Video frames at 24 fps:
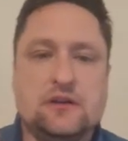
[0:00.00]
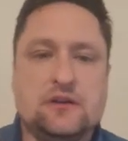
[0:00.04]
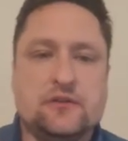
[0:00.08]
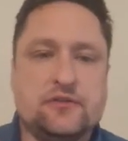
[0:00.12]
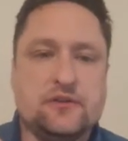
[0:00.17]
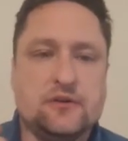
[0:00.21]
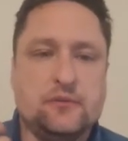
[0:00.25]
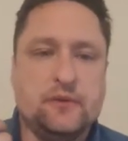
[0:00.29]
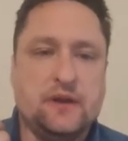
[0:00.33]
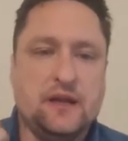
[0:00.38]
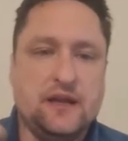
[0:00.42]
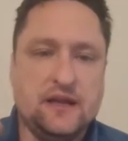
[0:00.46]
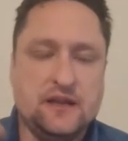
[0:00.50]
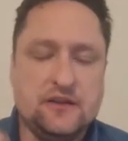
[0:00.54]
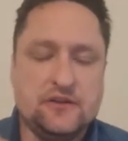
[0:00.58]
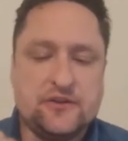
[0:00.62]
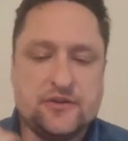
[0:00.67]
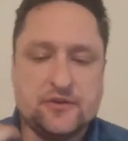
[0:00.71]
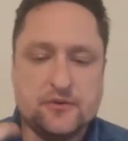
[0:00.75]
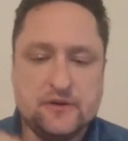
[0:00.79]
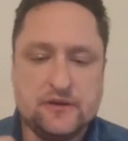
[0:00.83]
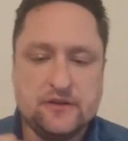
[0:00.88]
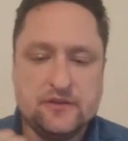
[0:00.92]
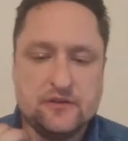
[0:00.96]
from
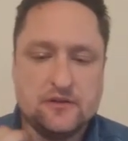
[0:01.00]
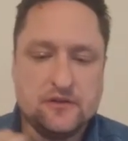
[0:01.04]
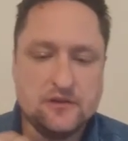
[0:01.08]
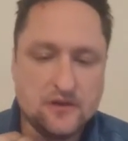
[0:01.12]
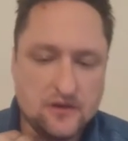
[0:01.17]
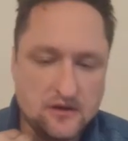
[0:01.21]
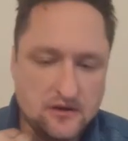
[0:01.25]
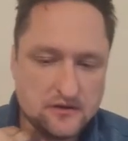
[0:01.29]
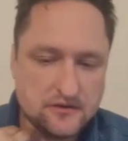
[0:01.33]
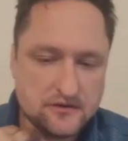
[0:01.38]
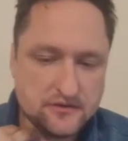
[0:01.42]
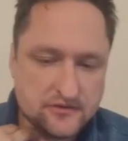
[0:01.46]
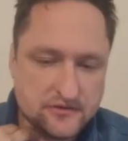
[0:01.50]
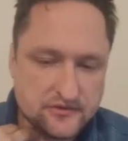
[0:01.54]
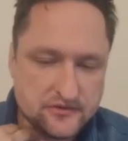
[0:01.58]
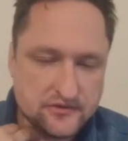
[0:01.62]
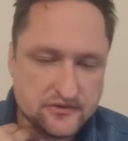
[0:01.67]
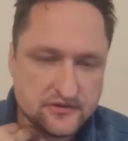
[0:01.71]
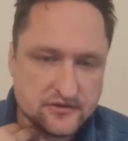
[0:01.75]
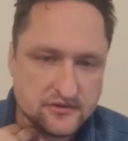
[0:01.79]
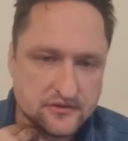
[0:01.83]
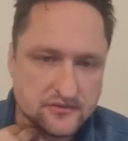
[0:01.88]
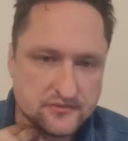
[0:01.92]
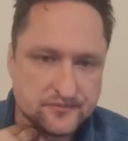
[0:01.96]
entering the lungs.